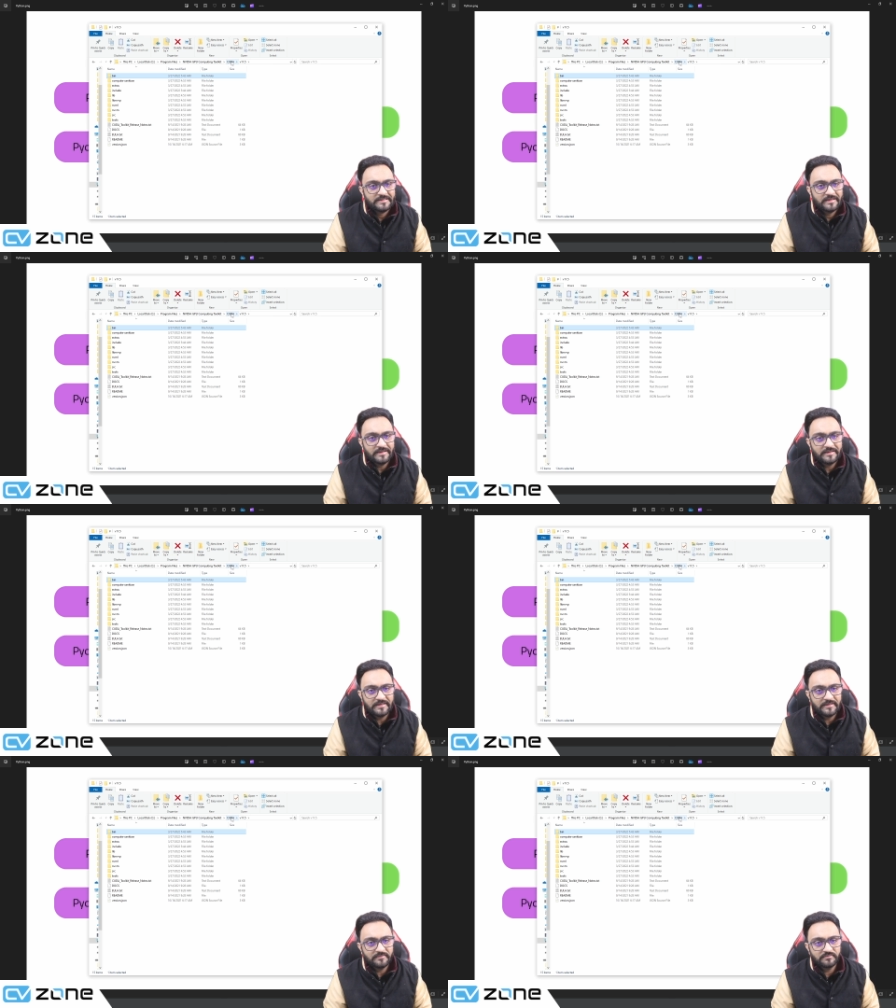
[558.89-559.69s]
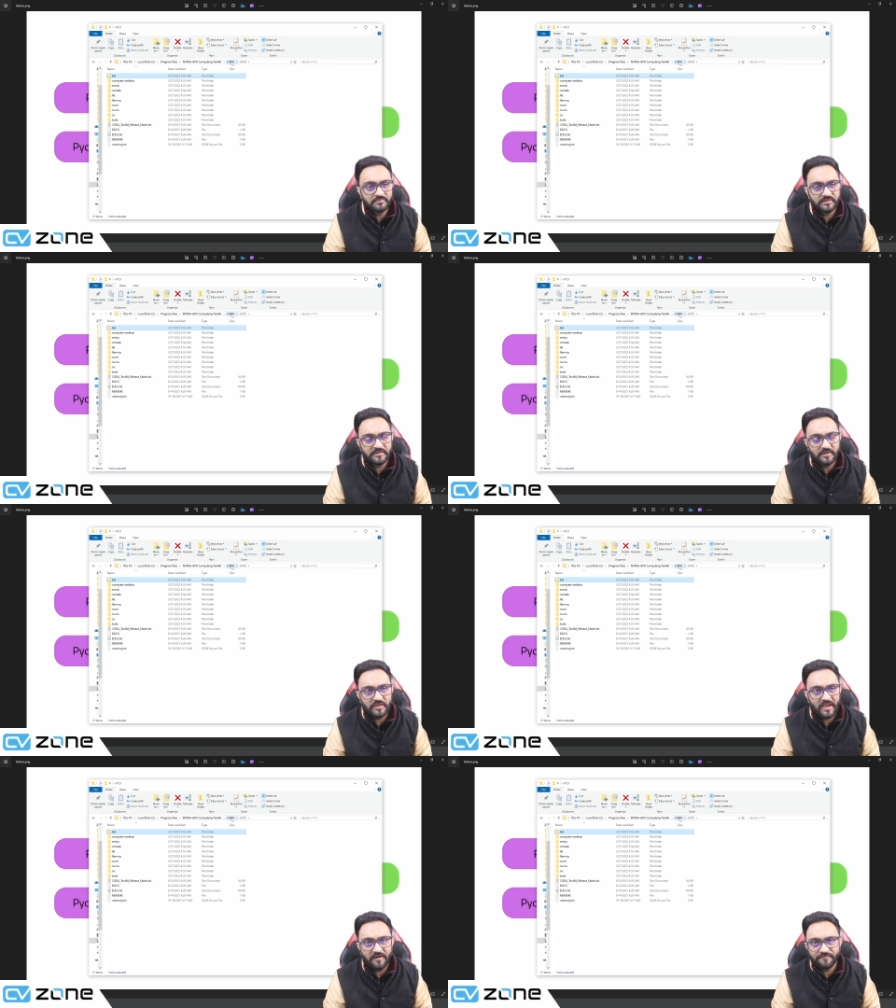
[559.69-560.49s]
Then we
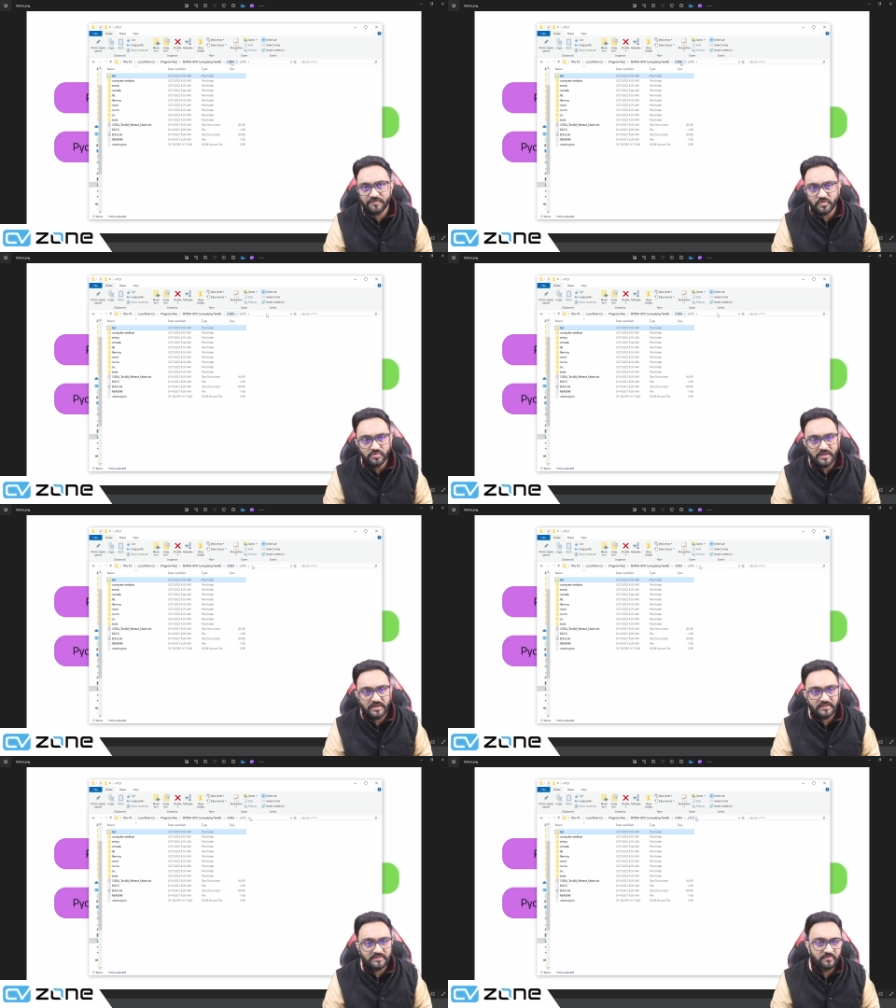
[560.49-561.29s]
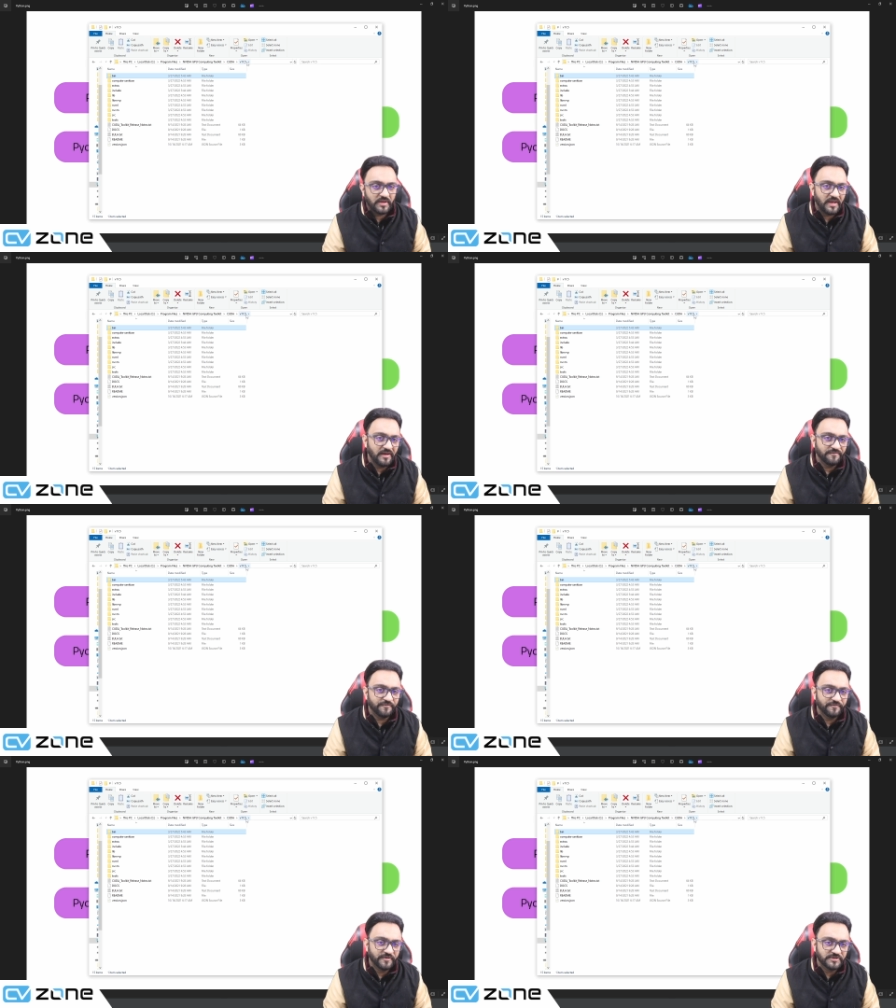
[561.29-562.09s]
have CUDA, then we have
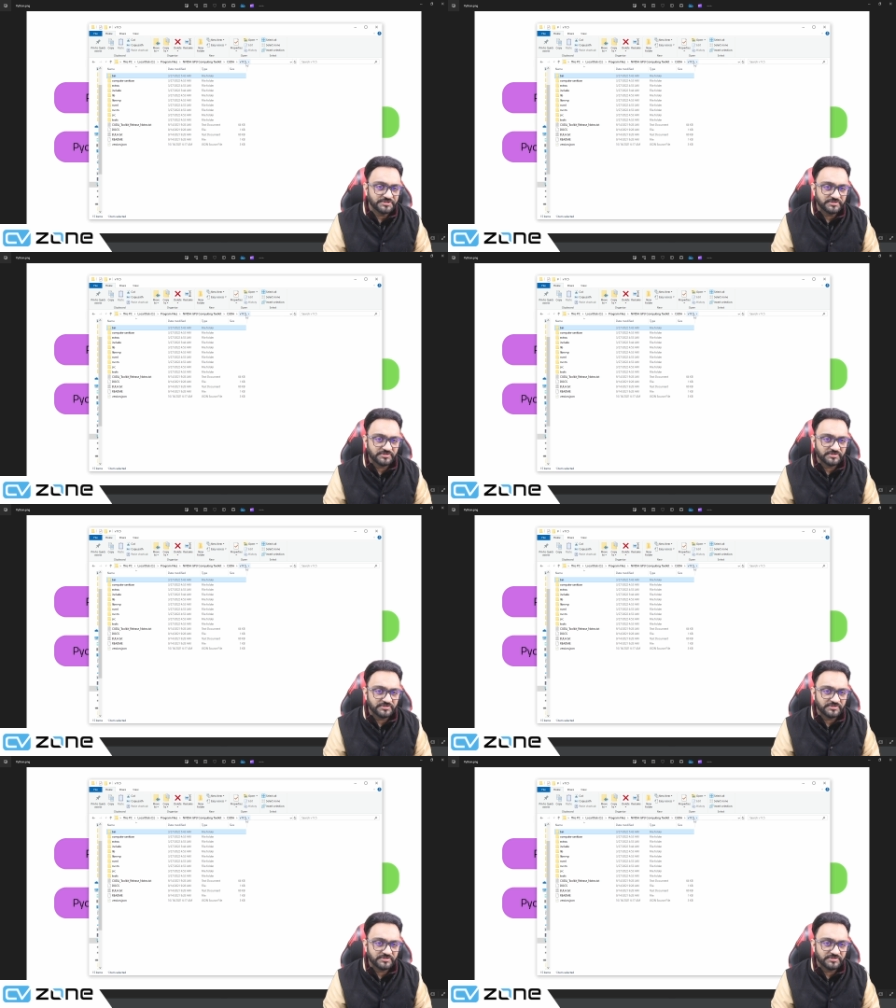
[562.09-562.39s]
version.